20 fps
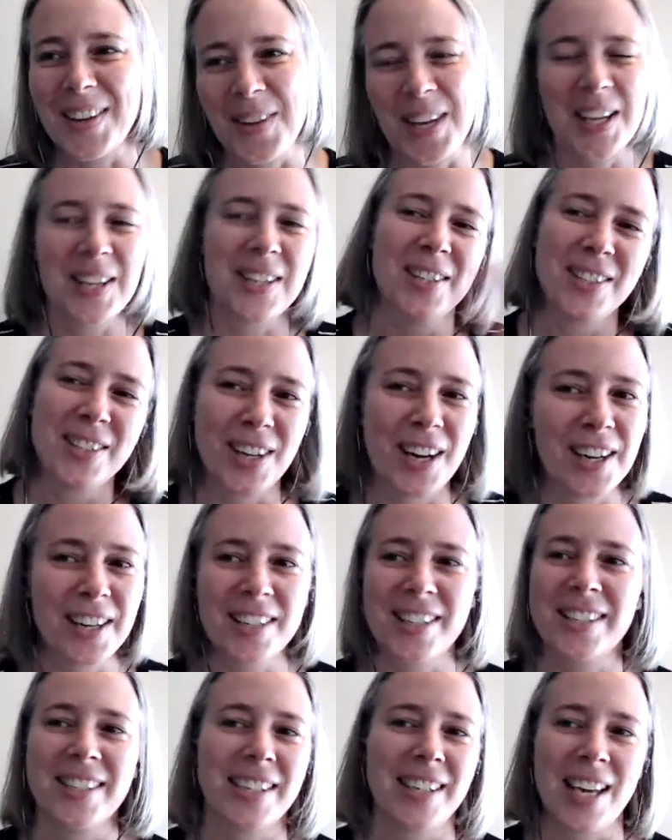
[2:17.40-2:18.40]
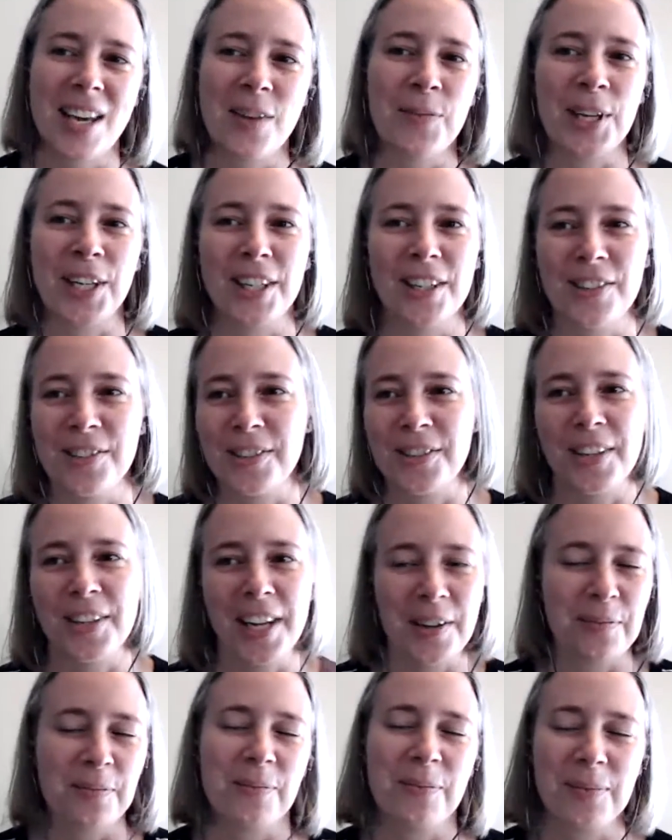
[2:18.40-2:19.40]
it started as a gaming
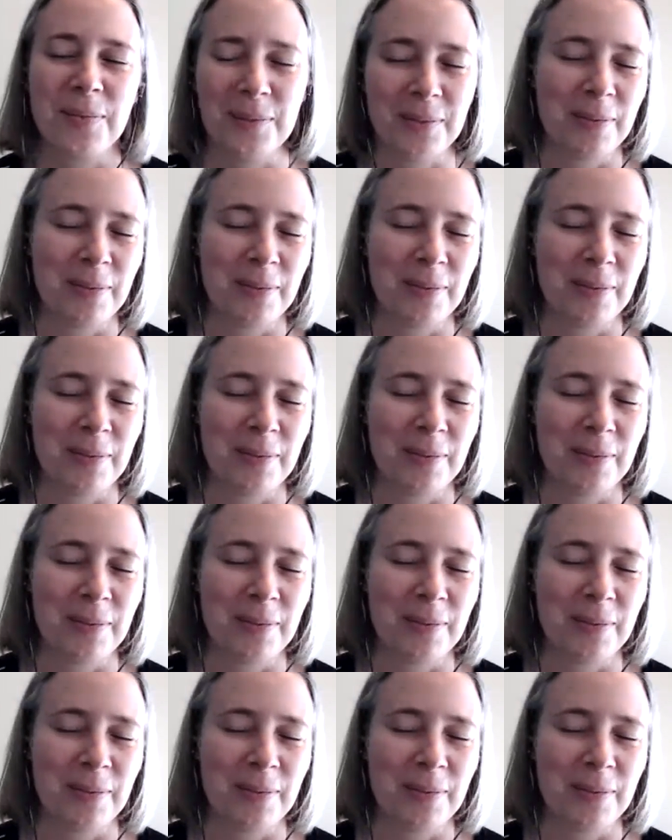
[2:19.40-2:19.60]
username